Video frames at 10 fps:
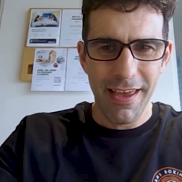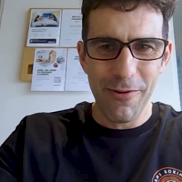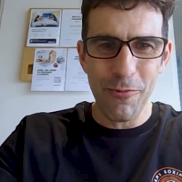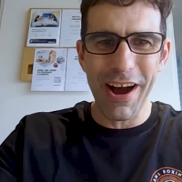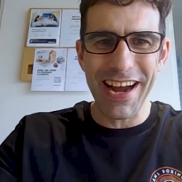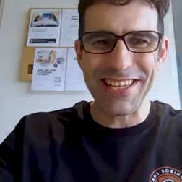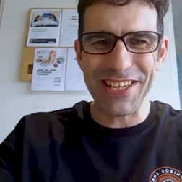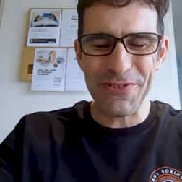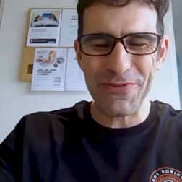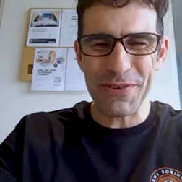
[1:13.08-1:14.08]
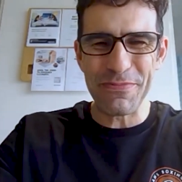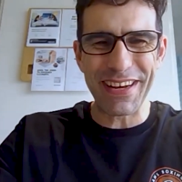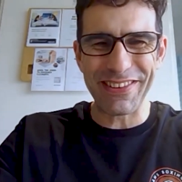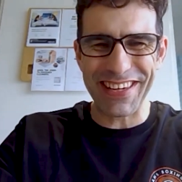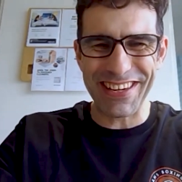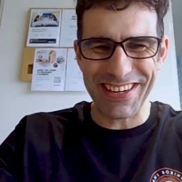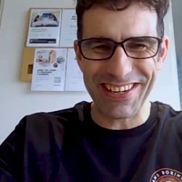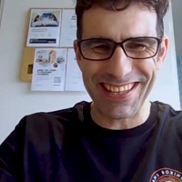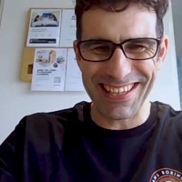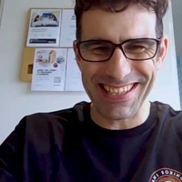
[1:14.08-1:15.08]
Why do you feel better when you go
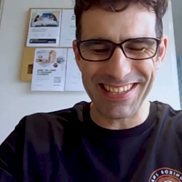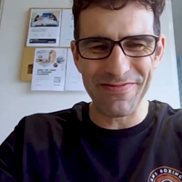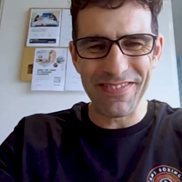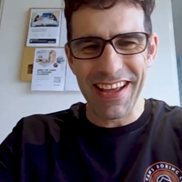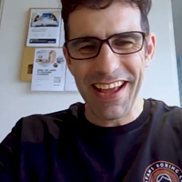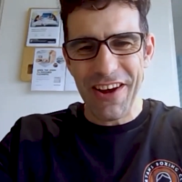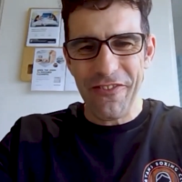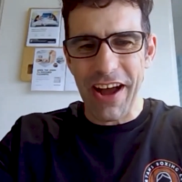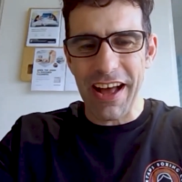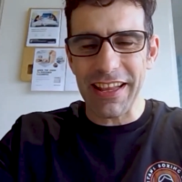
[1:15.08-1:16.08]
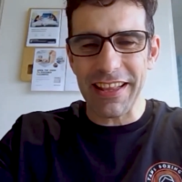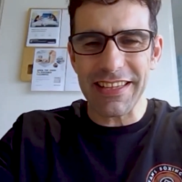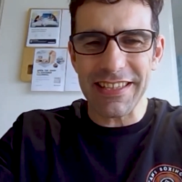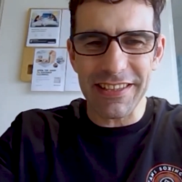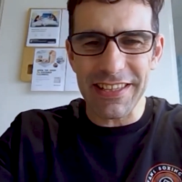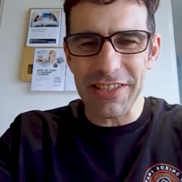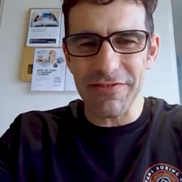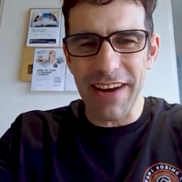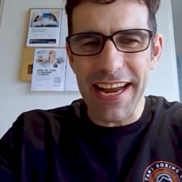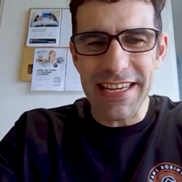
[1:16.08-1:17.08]
to the gym? Well, there's a
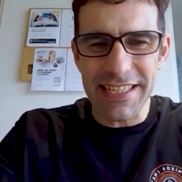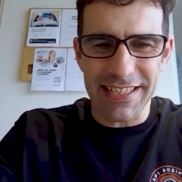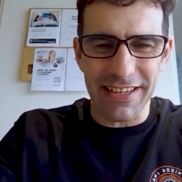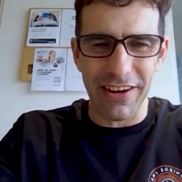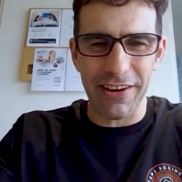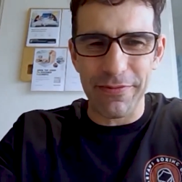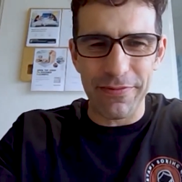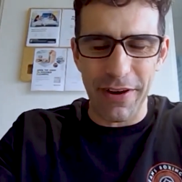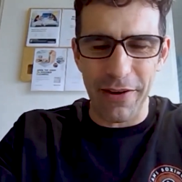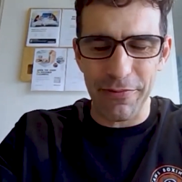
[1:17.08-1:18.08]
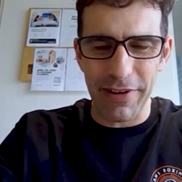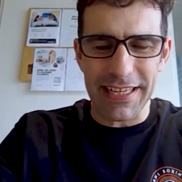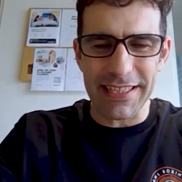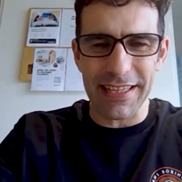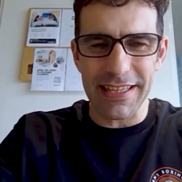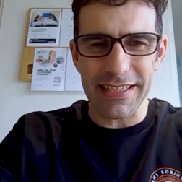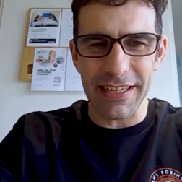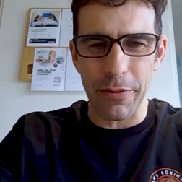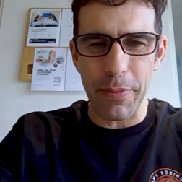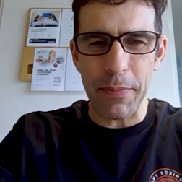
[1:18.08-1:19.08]
range of reasons.
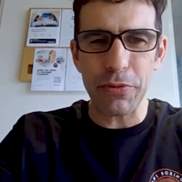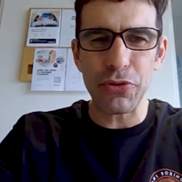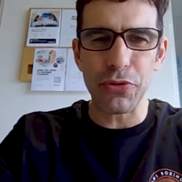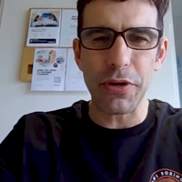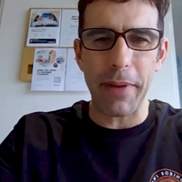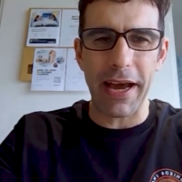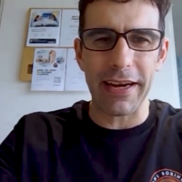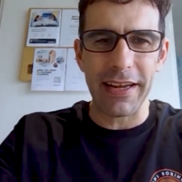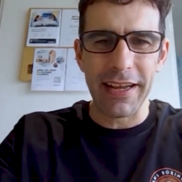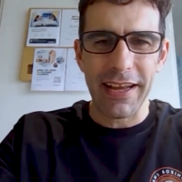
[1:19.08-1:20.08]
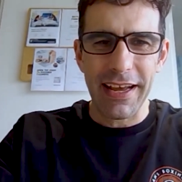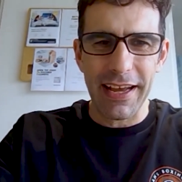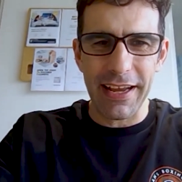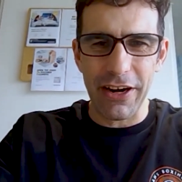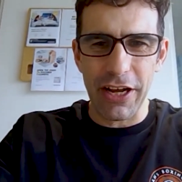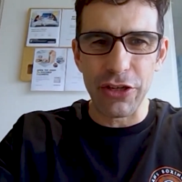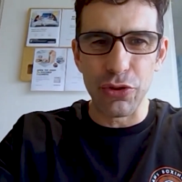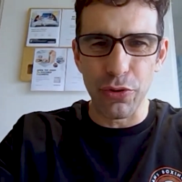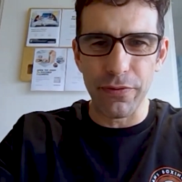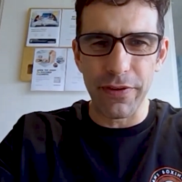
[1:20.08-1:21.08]
People talk about
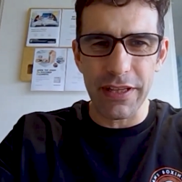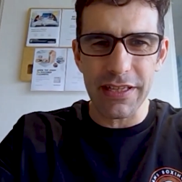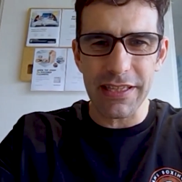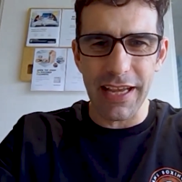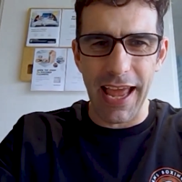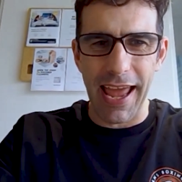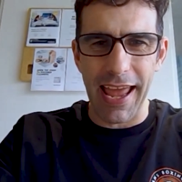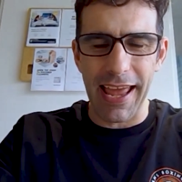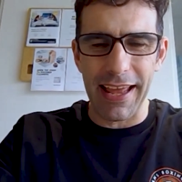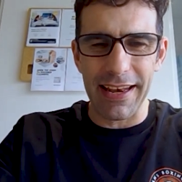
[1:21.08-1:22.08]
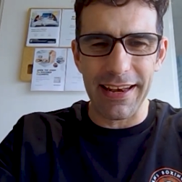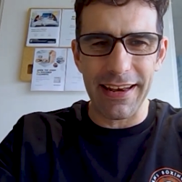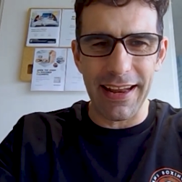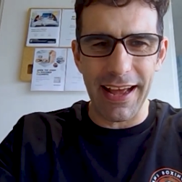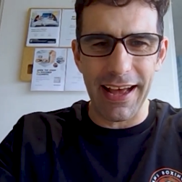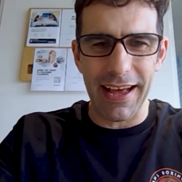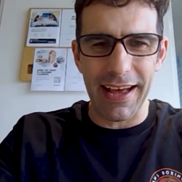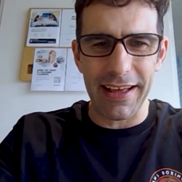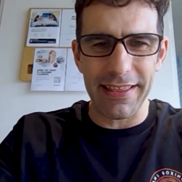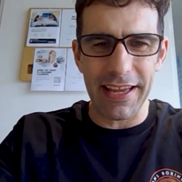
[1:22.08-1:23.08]
endorphins, and
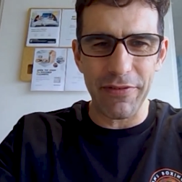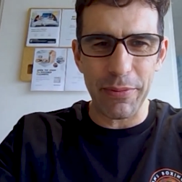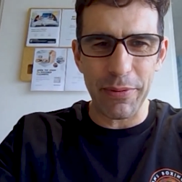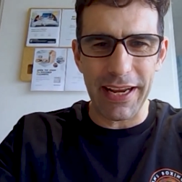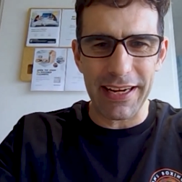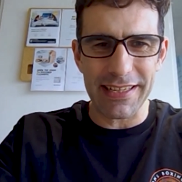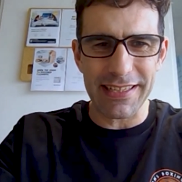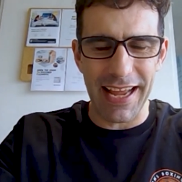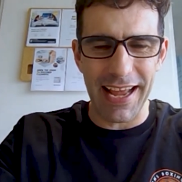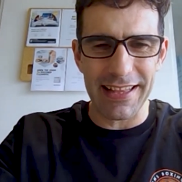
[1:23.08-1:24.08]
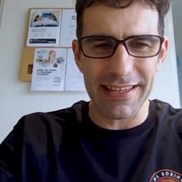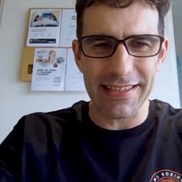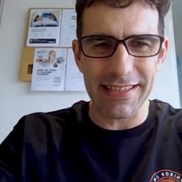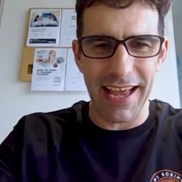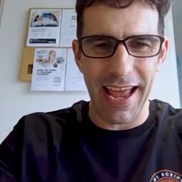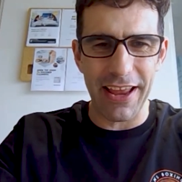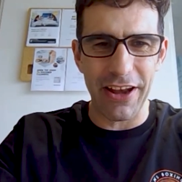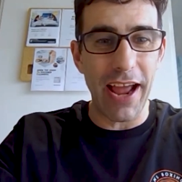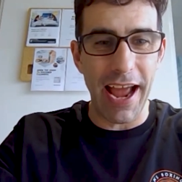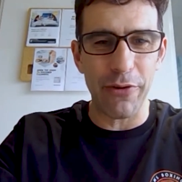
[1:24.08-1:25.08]
I think everybody understands
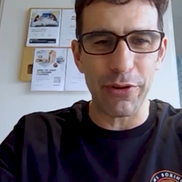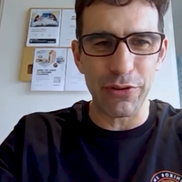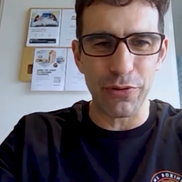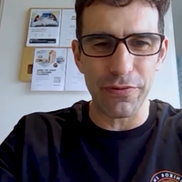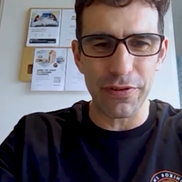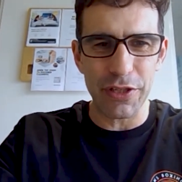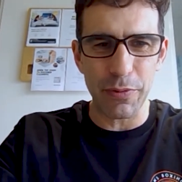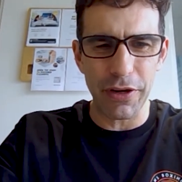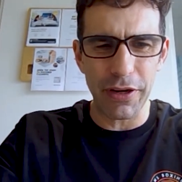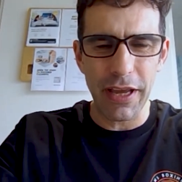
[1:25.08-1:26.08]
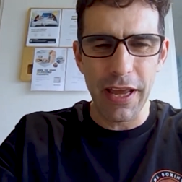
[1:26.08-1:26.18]
how endorphins work.